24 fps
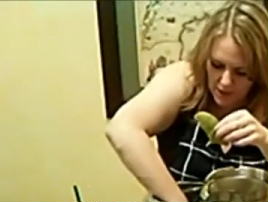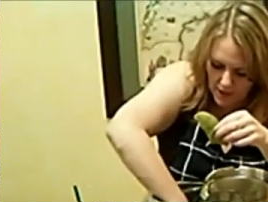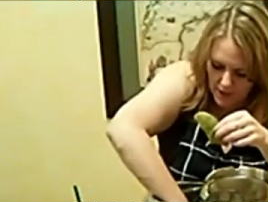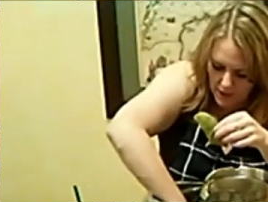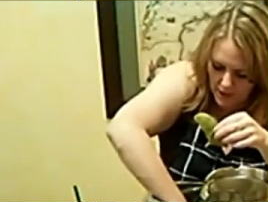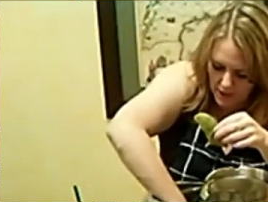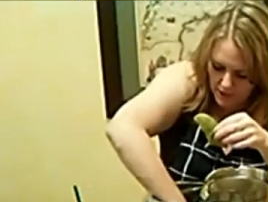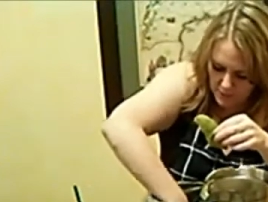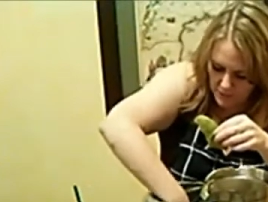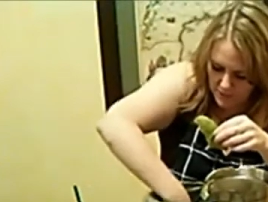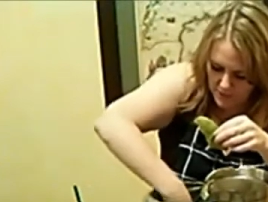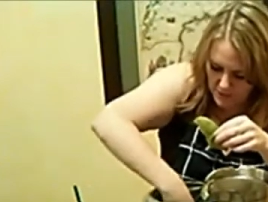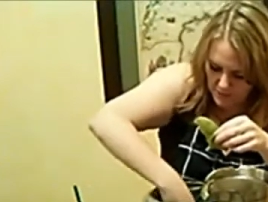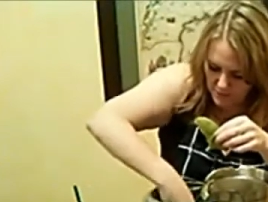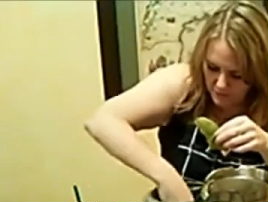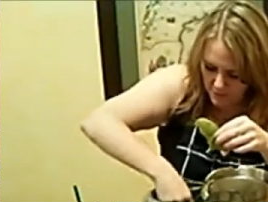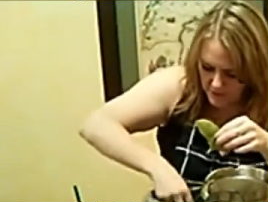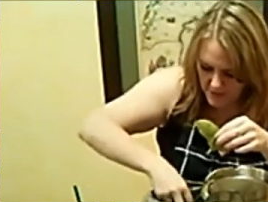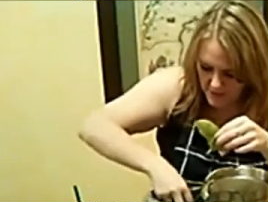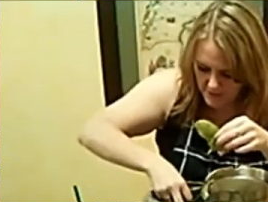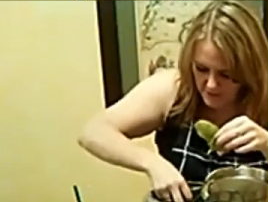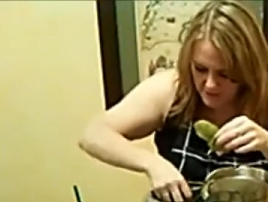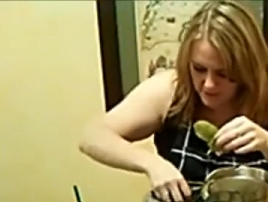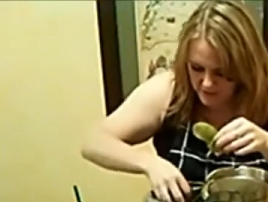And what I'm
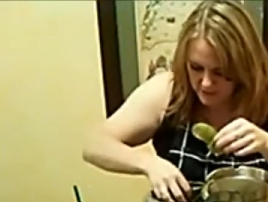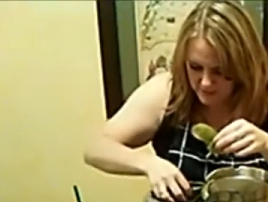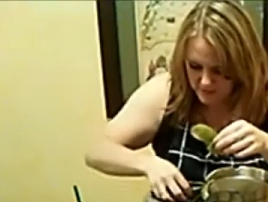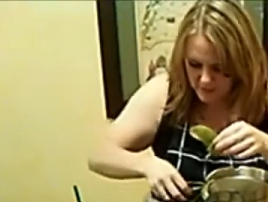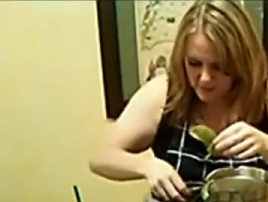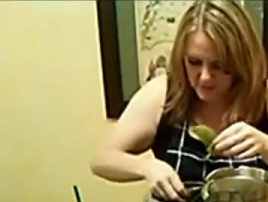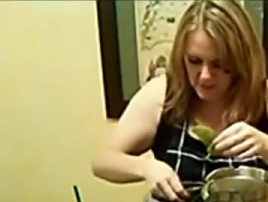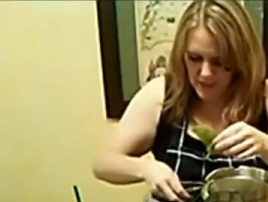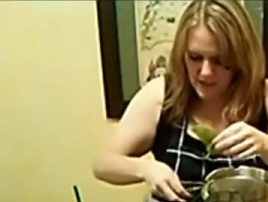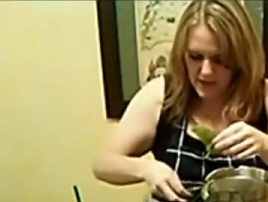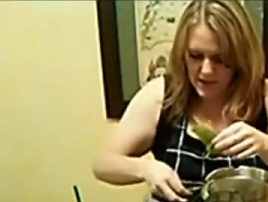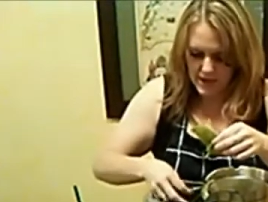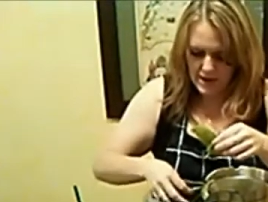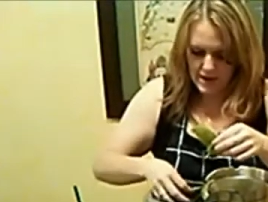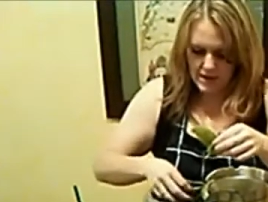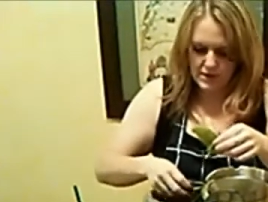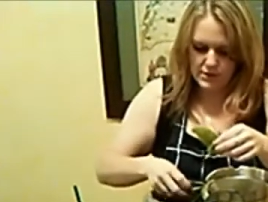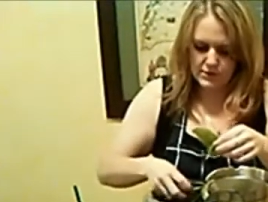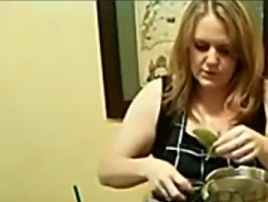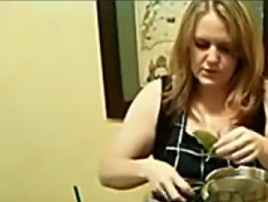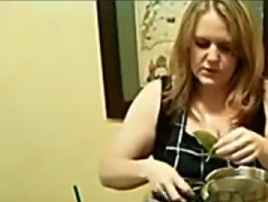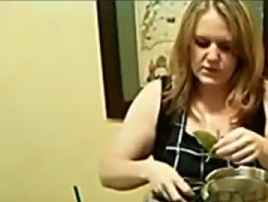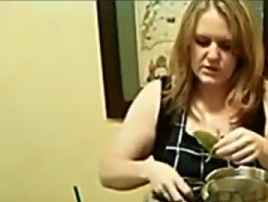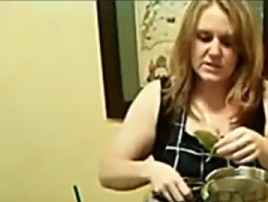finding is a lot
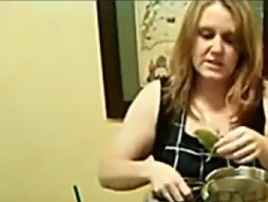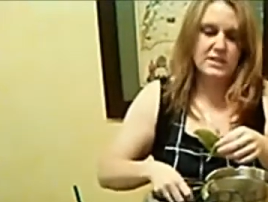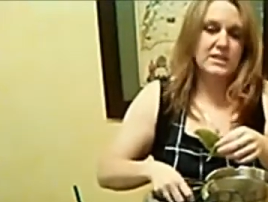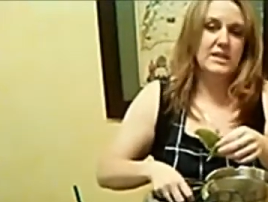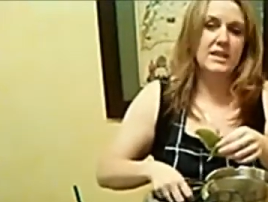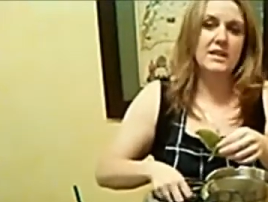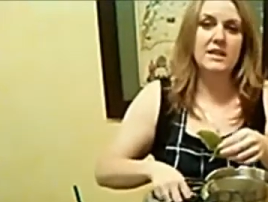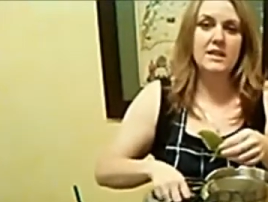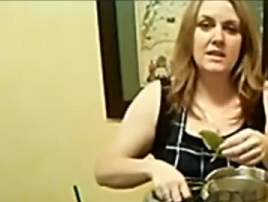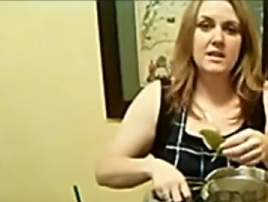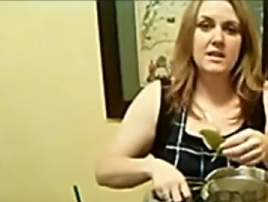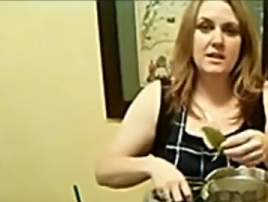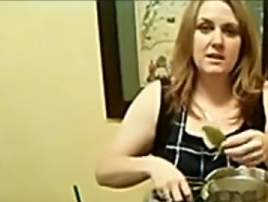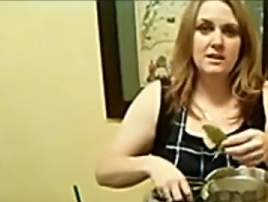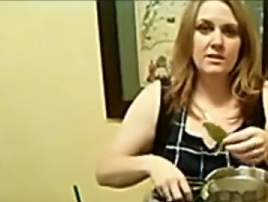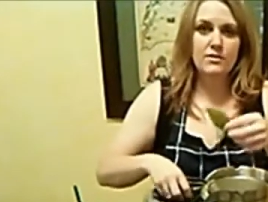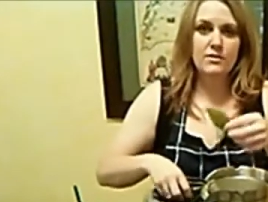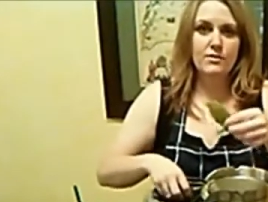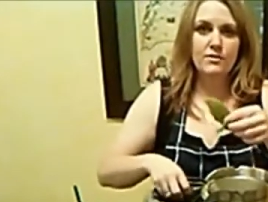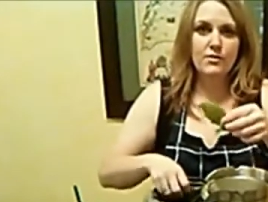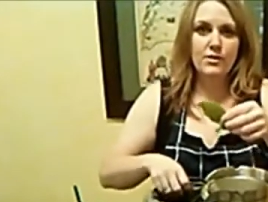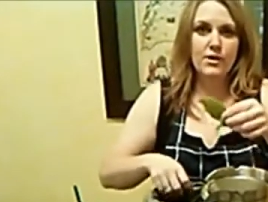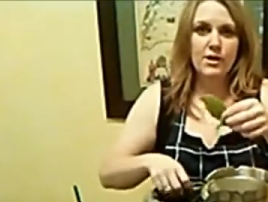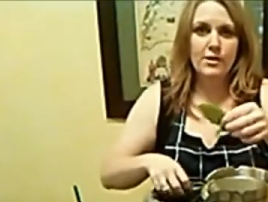of skin
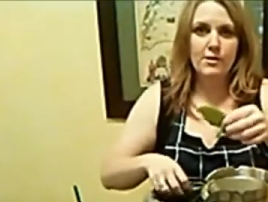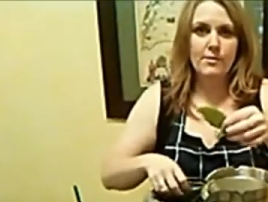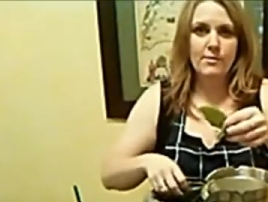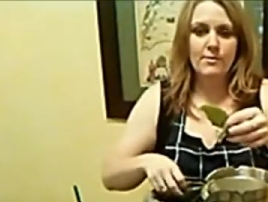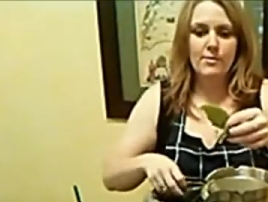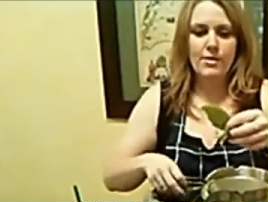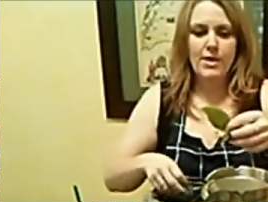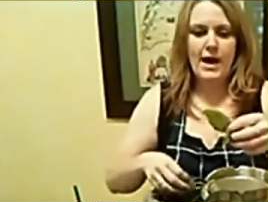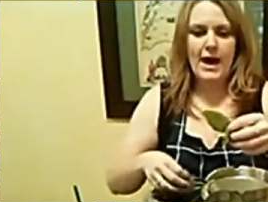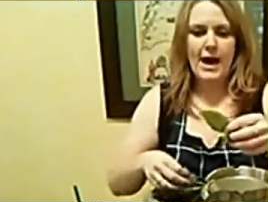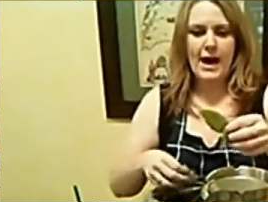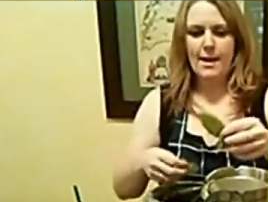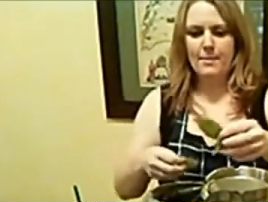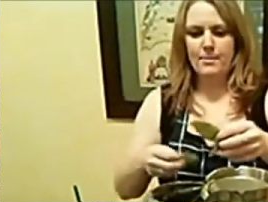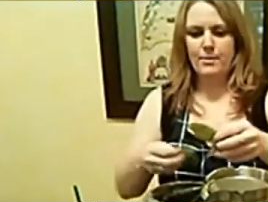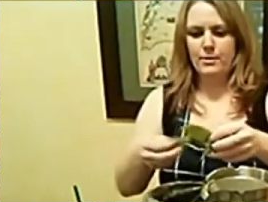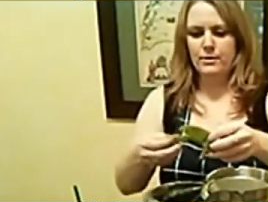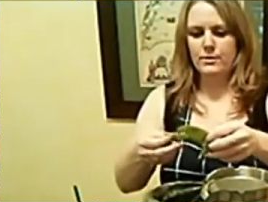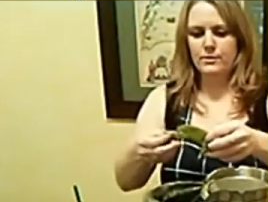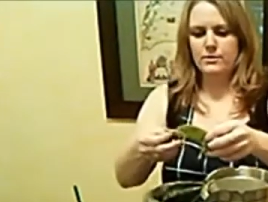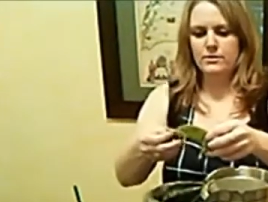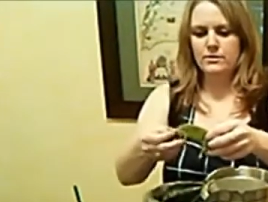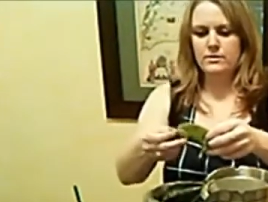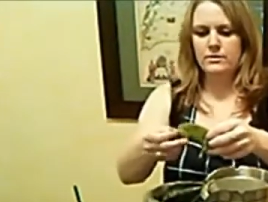from the
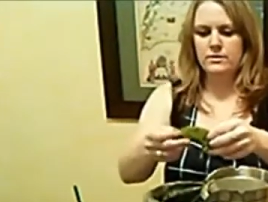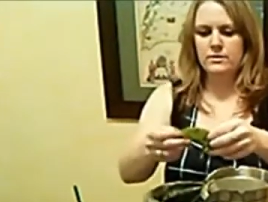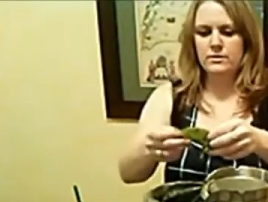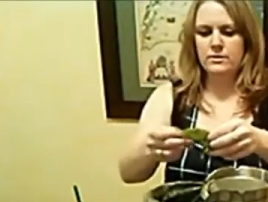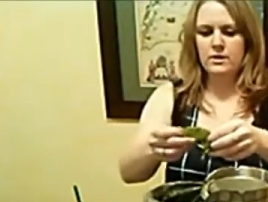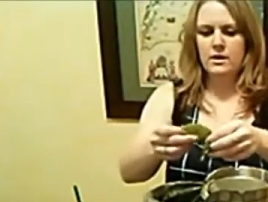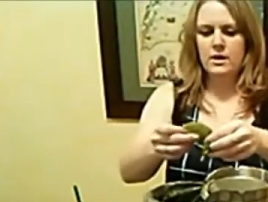apples.